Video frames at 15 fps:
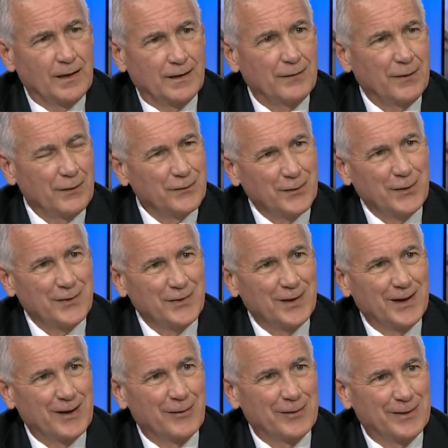an
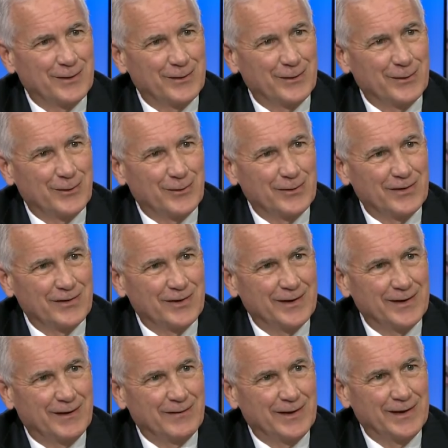irony in it all, isn't
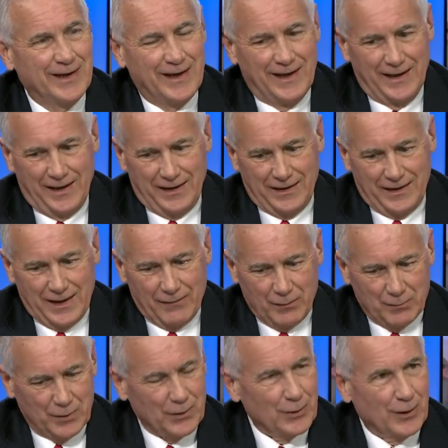it? I mean,
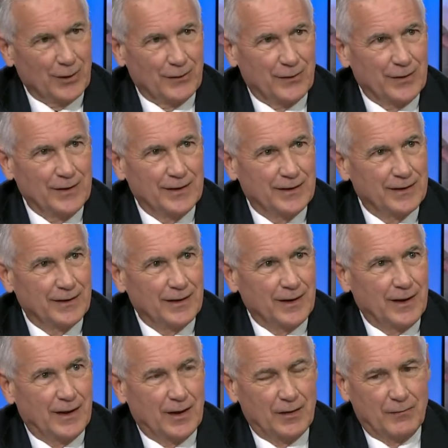Kevin McCarthy
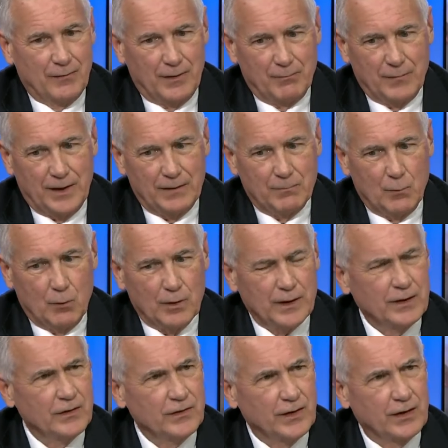made more
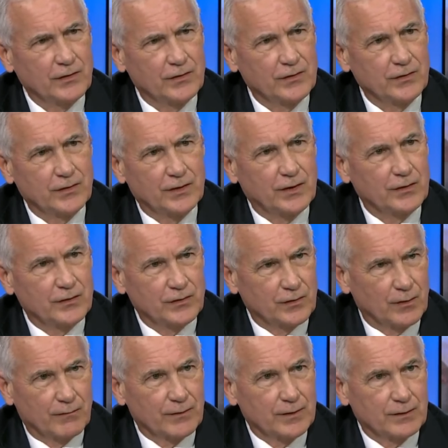concessions to
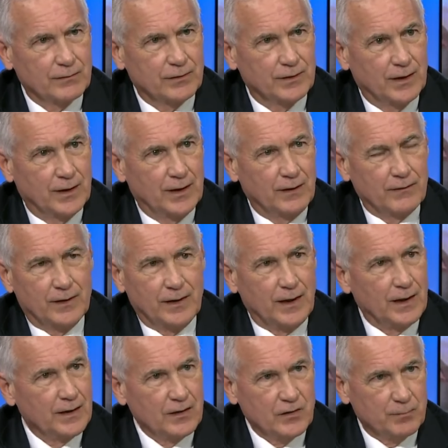conservatives than
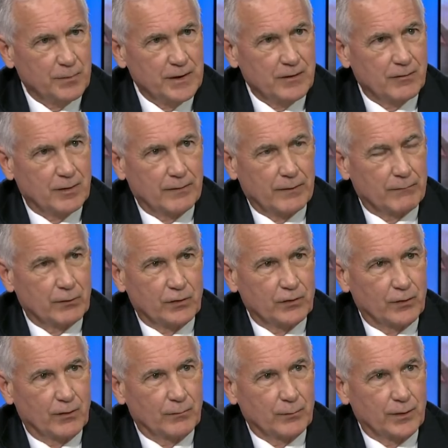any speaker I've ever
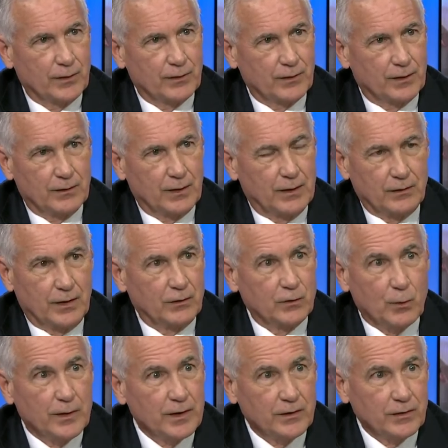served with. In
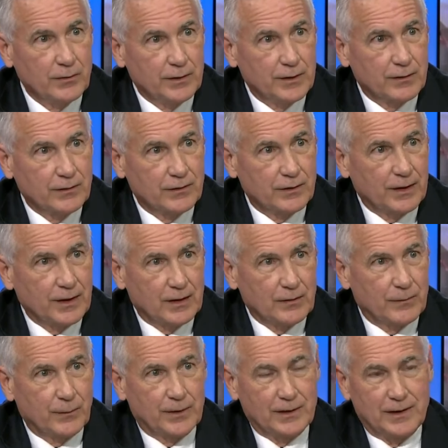22 years in the
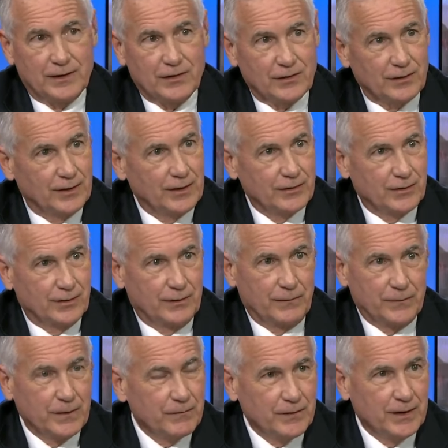California legislature, in
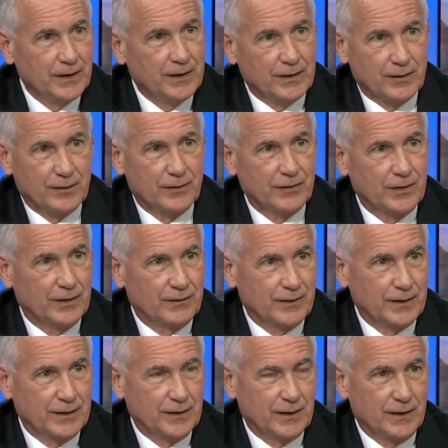15 years in
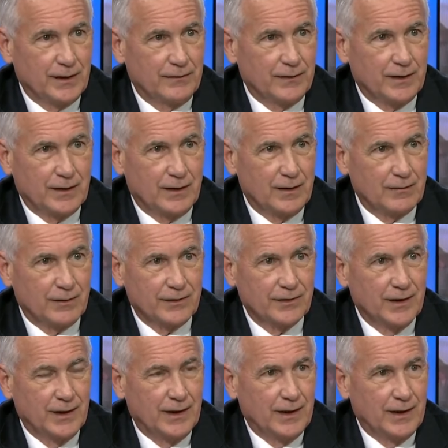the Congress,